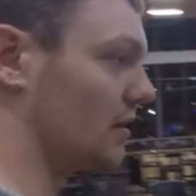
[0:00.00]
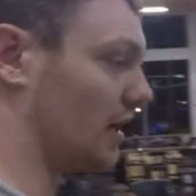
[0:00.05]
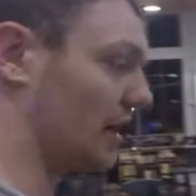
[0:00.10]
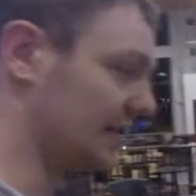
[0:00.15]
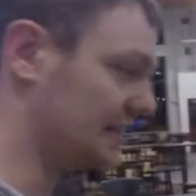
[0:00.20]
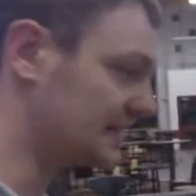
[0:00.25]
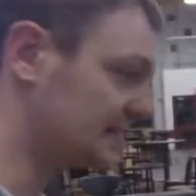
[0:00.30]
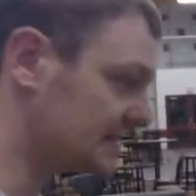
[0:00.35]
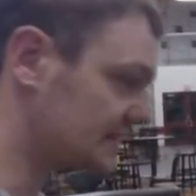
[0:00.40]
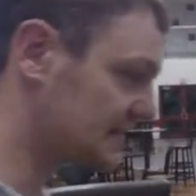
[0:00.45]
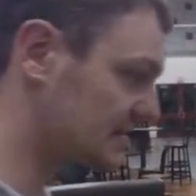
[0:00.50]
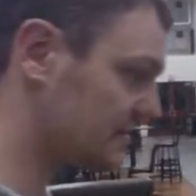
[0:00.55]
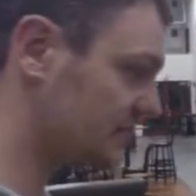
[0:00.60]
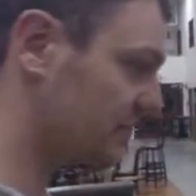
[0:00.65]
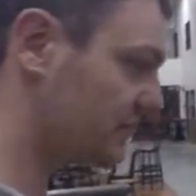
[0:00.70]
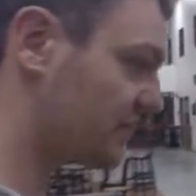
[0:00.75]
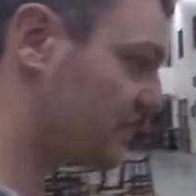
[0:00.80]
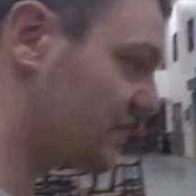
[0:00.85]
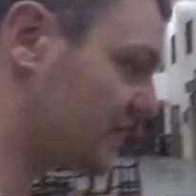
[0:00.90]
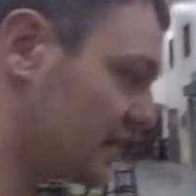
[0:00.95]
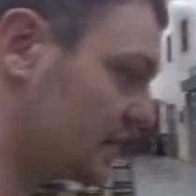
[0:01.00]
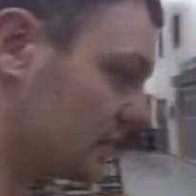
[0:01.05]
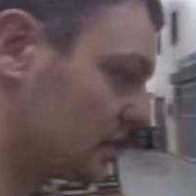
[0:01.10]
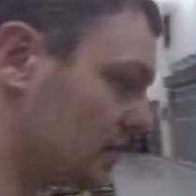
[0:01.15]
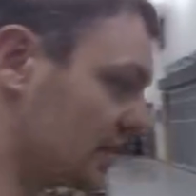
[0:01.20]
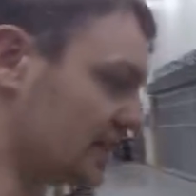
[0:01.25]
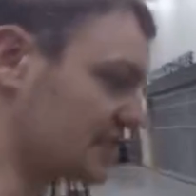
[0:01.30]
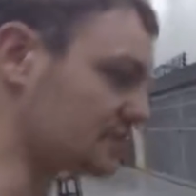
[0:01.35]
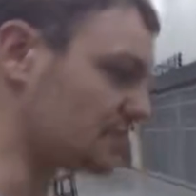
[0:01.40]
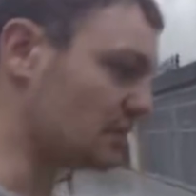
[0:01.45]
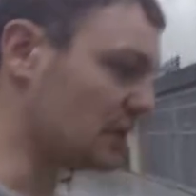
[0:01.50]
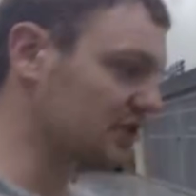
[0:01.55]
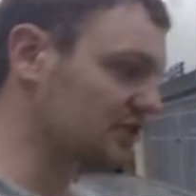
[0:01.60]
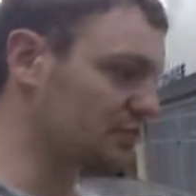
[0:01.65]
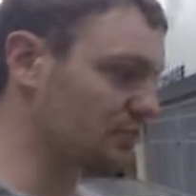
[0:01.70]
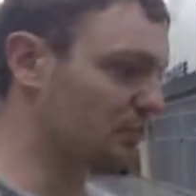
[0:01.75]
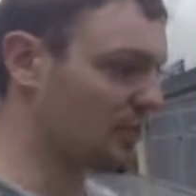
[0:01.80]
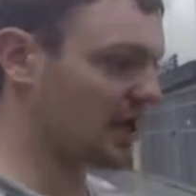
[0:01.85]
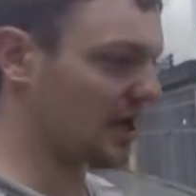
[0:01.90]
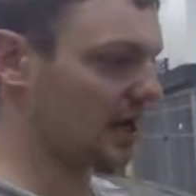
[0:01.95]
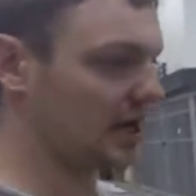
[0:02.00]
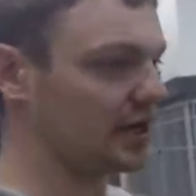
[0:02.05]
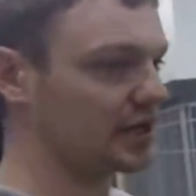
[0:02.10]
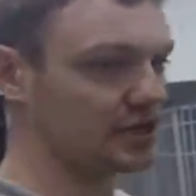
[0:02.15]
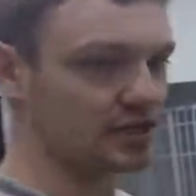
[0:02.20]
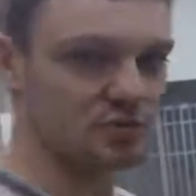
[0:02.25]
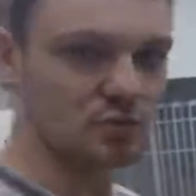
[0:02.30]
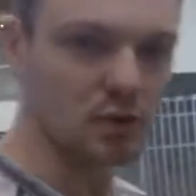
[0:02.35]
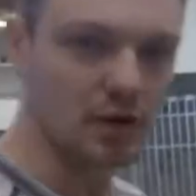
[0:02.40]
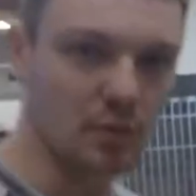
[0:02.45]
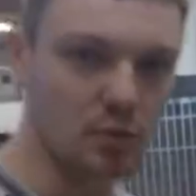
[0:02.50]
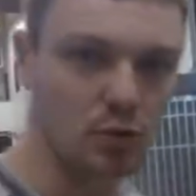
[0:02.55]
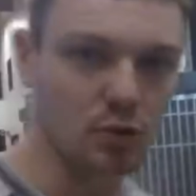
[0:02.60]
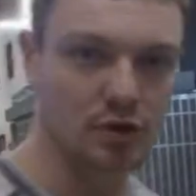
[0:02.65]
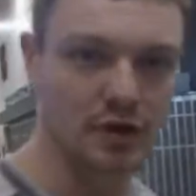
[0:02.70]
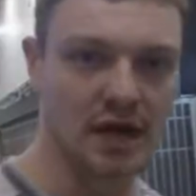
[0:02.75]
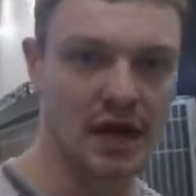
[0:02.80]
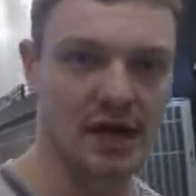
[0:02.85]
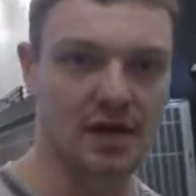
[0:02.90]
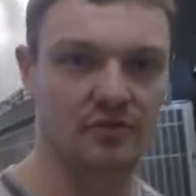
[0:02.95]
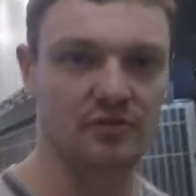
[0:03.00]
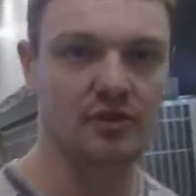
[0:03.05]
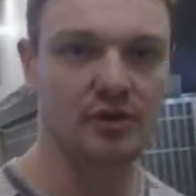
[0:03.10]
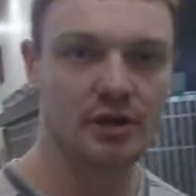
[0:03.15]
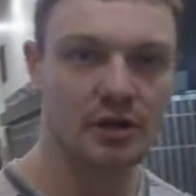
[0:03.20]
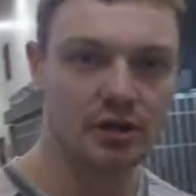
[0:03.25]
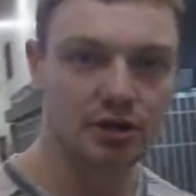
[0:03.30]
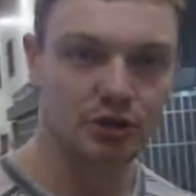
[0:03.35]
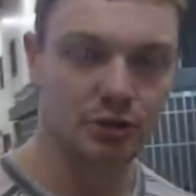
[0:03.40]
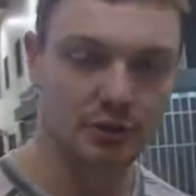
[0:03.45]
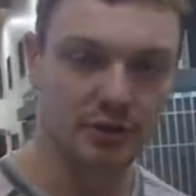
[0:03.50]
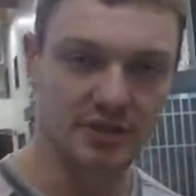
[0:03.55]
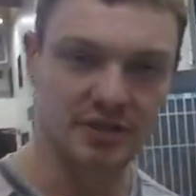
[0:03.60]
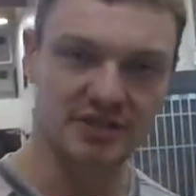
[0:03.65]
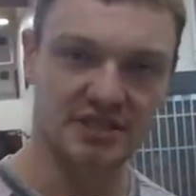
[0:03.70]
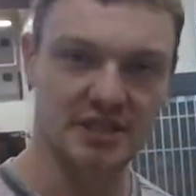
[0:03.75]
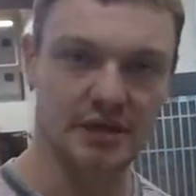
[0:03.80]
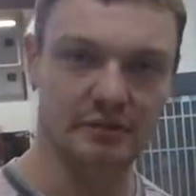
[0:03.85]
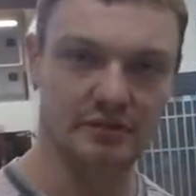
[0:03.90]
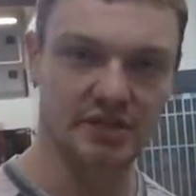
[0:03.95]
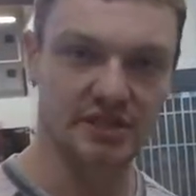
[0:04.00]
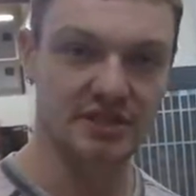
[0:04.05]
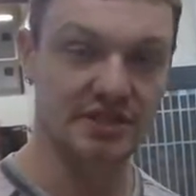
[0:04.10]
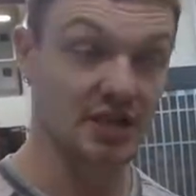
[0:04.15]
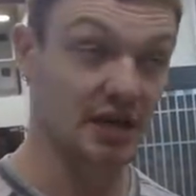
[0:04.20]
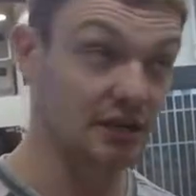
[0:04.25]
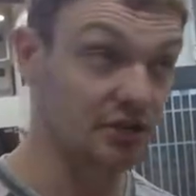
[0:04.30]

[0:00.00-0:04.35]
I didn't feel as much pain as what I would have doing the 70s.